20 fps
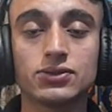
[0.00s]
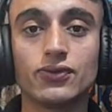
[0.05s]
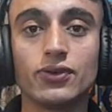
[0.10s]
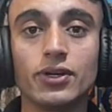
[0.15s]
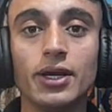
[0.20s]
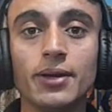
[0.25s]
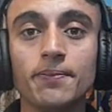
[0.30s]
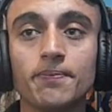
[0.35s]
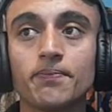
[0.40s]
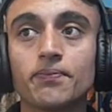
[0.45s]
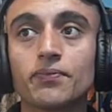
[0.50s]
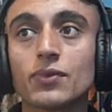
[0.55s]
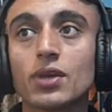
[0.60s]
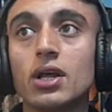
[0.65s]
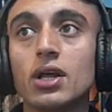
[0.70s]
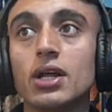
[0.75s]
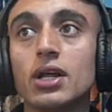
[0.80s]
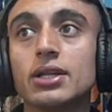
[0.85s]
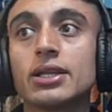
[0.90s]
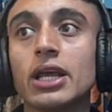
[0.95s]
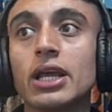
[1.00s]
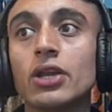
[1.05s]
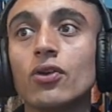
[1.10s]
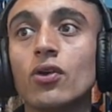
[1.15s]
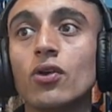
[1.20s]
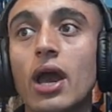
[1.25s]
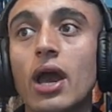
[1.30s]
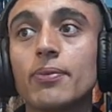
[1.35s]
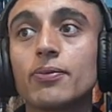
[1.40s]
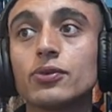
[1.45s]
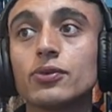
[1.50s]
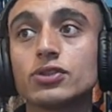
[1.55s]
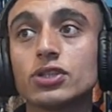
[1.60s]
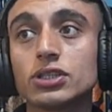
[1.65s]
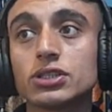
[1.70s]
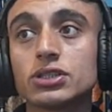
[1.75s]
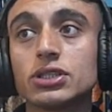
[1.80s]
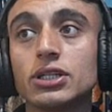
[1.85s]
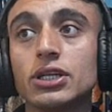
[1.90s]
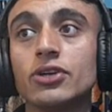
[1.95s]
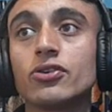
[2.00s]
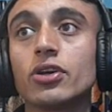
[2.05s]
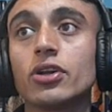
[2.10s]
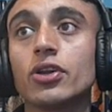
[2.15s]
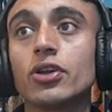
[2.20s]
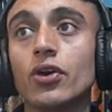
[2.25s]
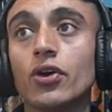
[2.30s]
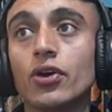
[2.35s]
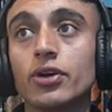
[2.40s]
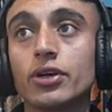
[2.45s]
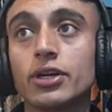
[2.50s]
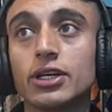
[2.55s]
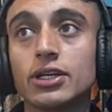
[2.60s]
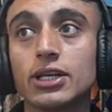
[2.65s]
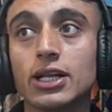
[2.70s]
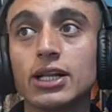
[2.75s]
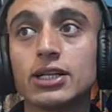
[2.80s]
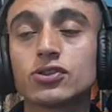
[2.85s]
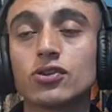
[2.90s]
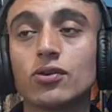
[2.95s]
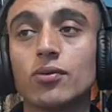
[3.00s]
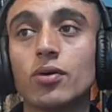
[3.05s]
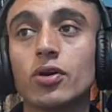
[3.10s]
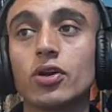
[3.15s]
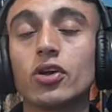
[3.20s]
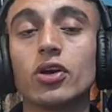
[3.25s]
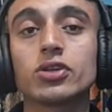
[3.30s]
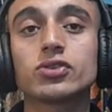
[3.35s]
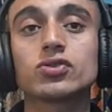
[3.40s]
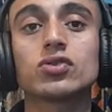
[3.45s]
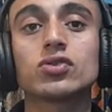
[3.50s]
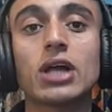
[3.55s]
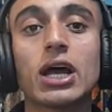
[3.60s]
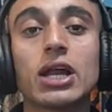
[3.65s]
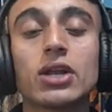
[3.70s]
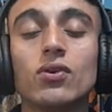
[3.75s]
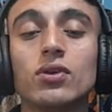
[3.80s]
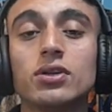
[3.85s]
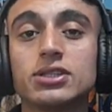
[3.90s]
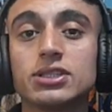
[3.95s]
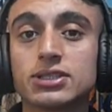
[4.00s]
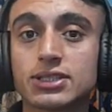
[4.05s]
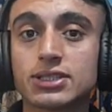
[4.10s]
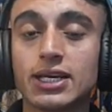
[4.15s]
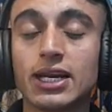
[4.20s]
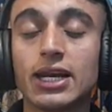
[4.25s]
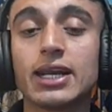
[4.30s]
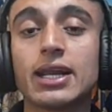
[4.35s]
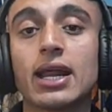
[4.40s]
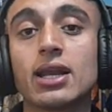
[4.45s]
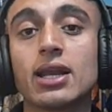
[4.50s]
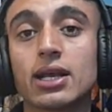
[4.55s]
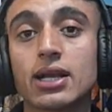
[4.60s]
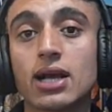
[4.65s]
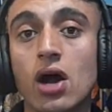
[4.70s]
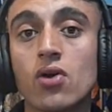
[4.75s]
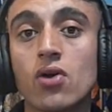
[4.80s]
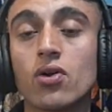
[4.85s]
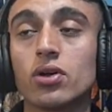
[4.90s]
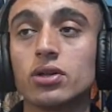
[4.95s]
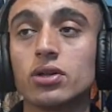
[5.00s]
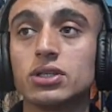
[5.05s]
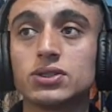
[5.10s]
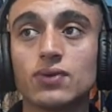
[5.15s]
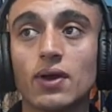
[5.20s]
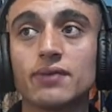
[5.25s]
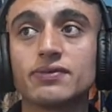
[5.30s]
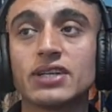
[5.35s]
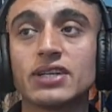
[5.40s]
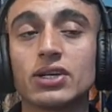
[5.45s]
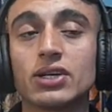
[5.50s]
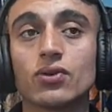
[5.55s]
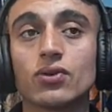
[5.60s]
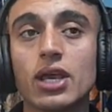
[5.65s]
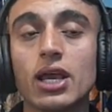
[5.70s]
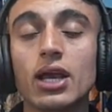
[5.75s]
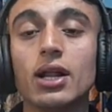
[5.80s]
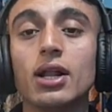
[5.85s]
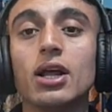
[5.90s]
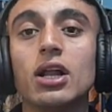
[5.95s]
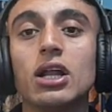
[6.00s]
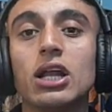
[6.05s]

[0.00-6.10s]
free. Then you have to just enter your details over here so that you just create an account on this website. Okay.